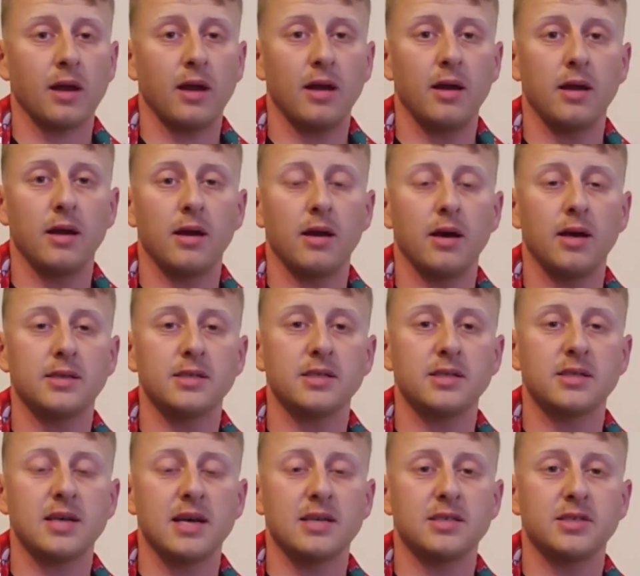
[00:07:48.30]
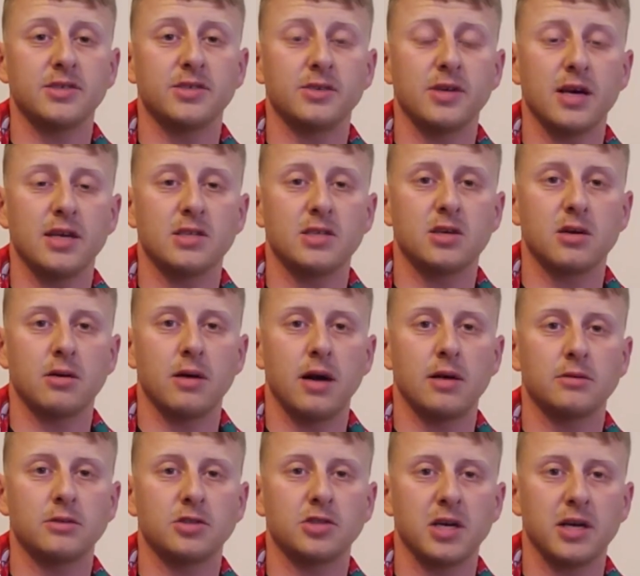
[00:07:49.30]
And I just ask that you guys go
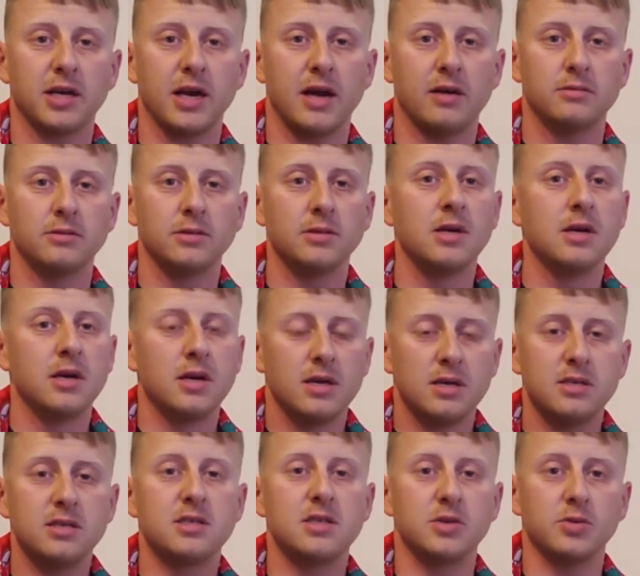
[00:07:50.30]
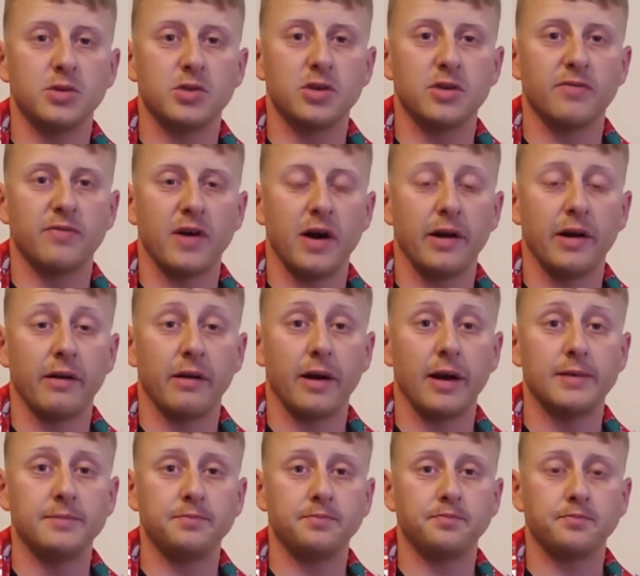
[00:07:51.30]
out, check it out, and see what you can find, all
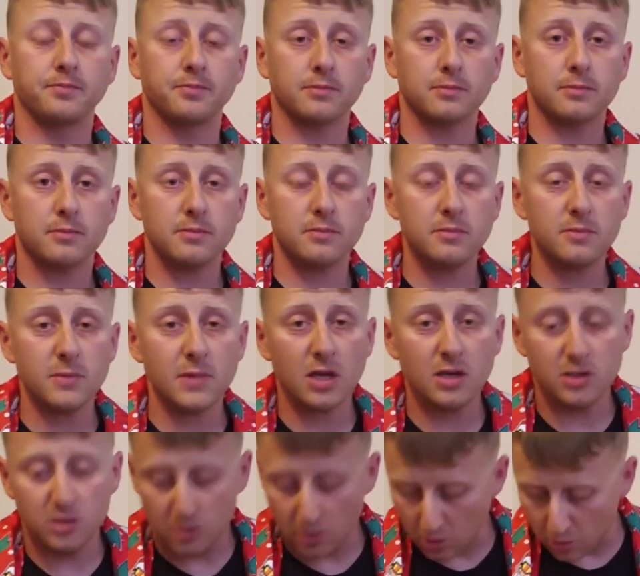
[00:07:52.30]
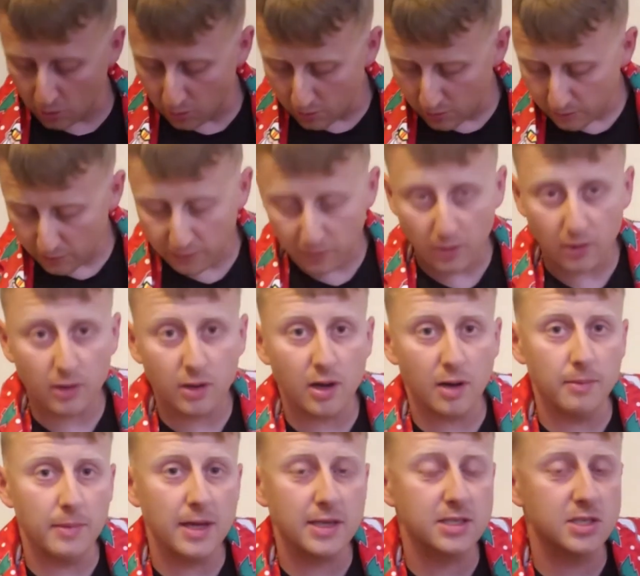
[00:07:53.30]
right? So for
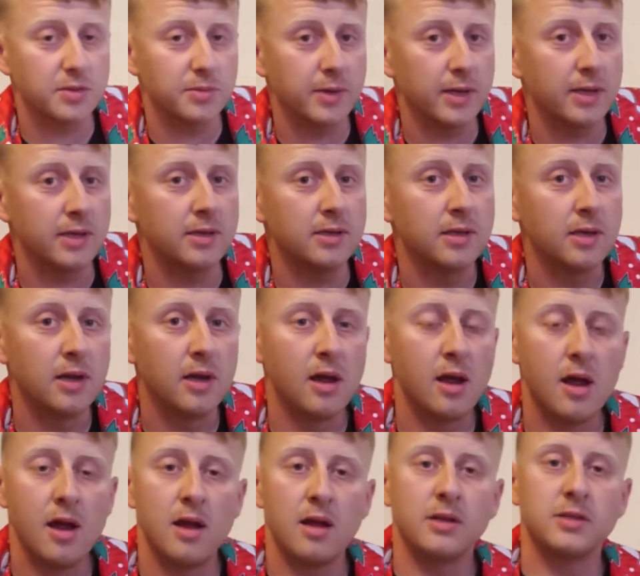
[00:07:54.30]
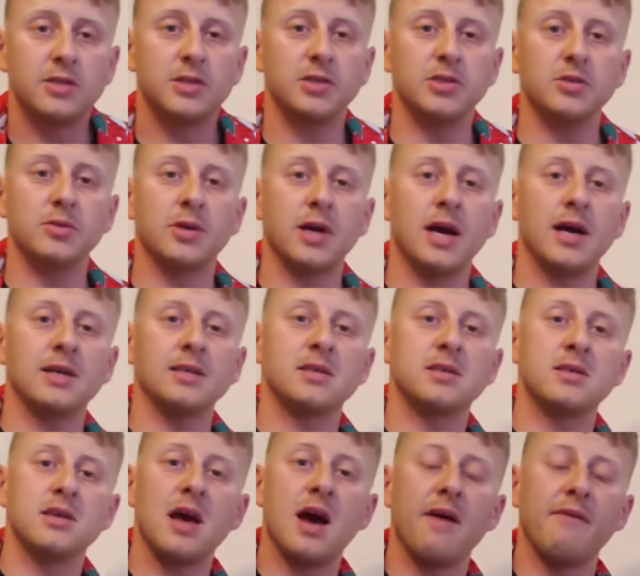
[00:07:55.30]
Cubmaster Ben, to you
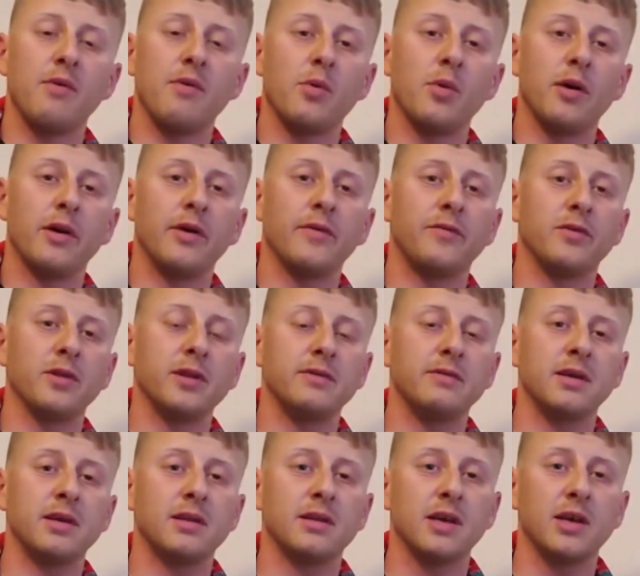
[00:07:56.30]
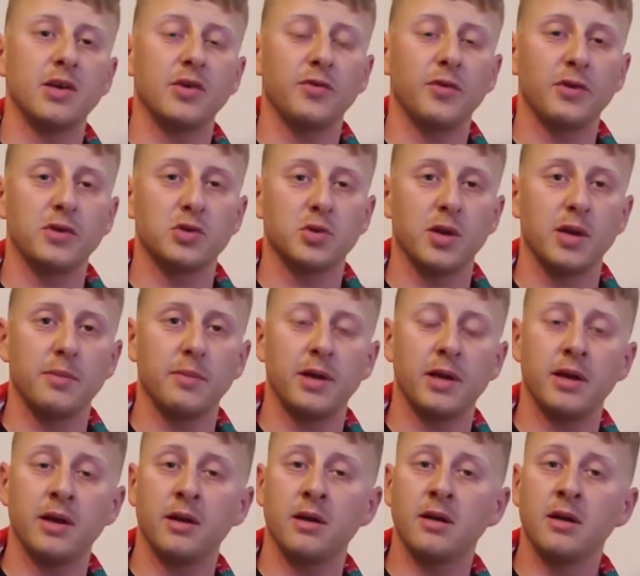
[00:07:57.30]
guys, have a wonderful evening. Thank you for joining me
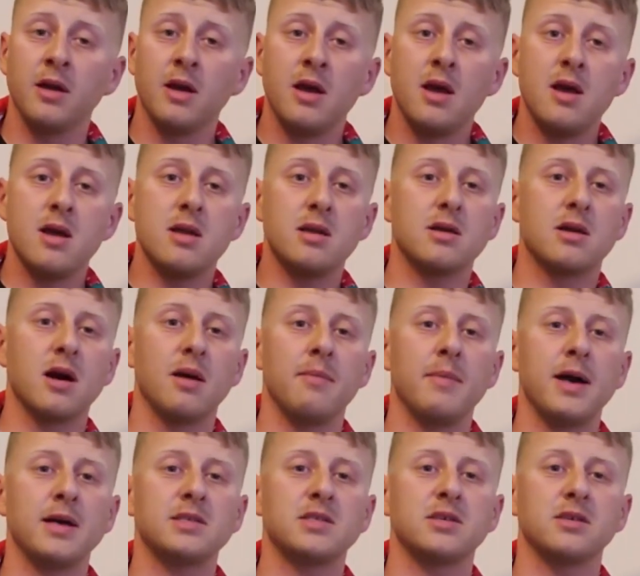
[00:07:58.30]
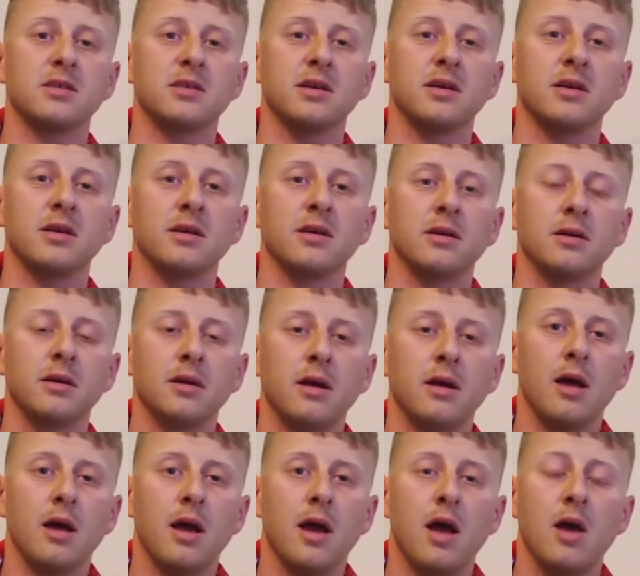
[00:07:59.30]
here in Cubmaster Theatre.
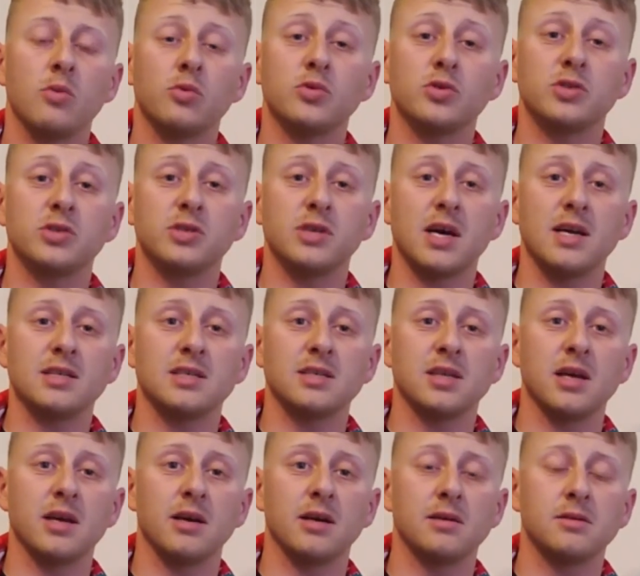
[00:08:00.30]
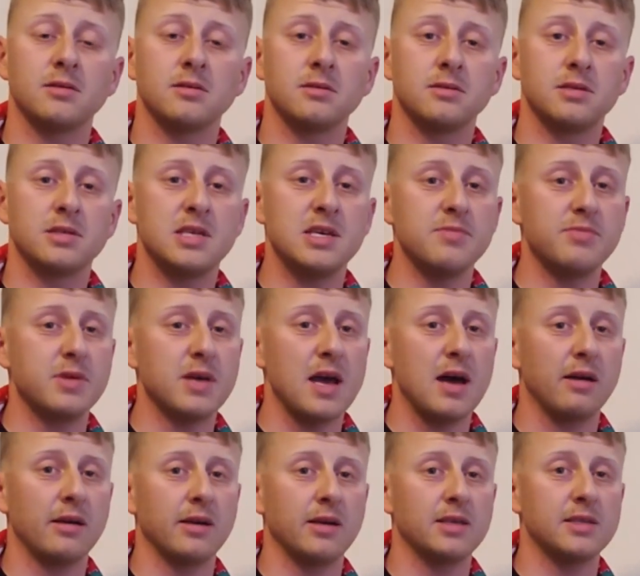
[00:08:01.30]
And we'll see you guys later. Keep the
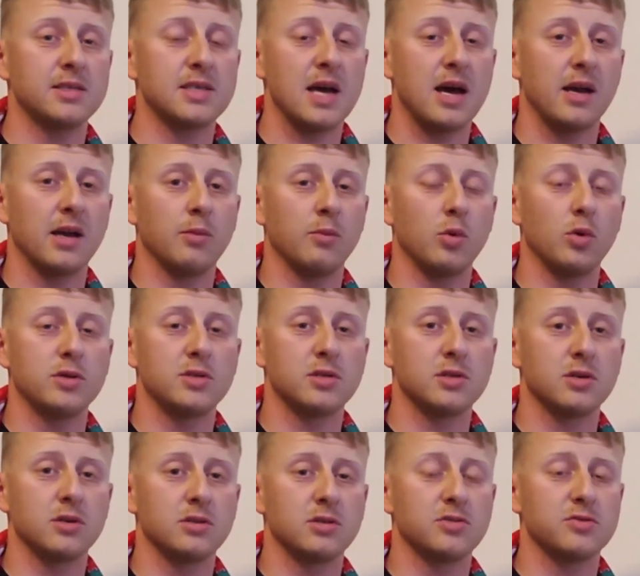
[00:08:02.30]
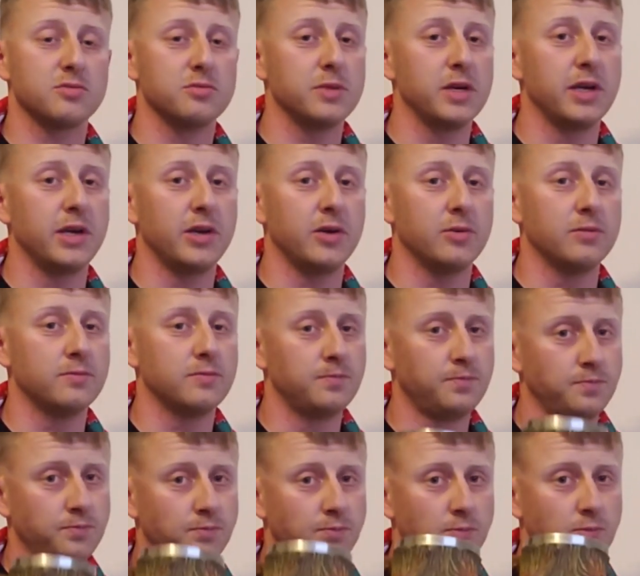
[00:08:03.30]
outing and scouting, boys and girls, from me to you.
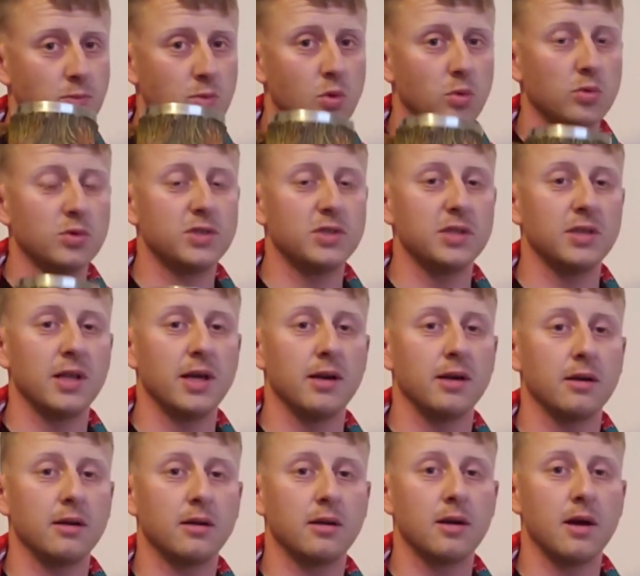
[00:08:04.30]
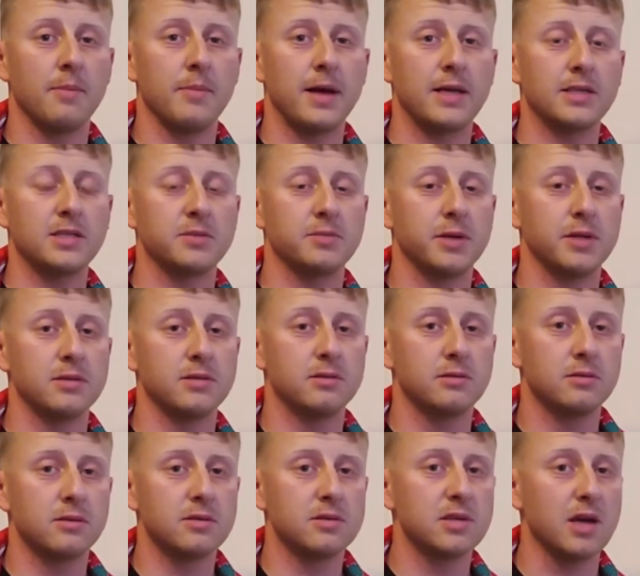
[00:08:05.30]
We'll see you later. Cubmaster Ben,
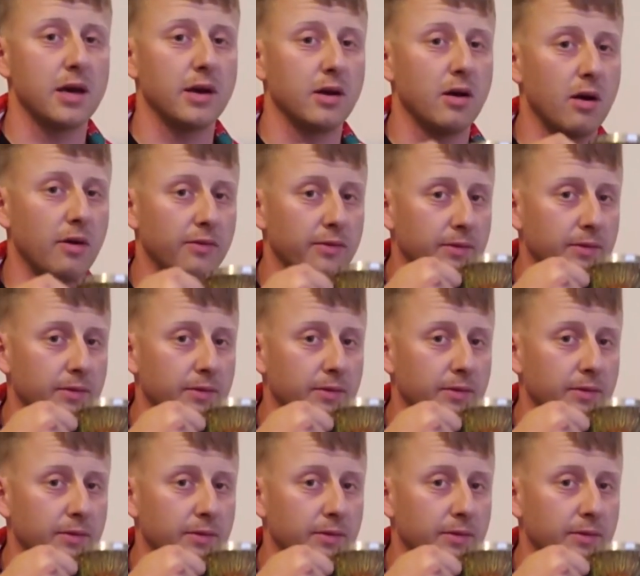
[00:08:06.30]
signing off.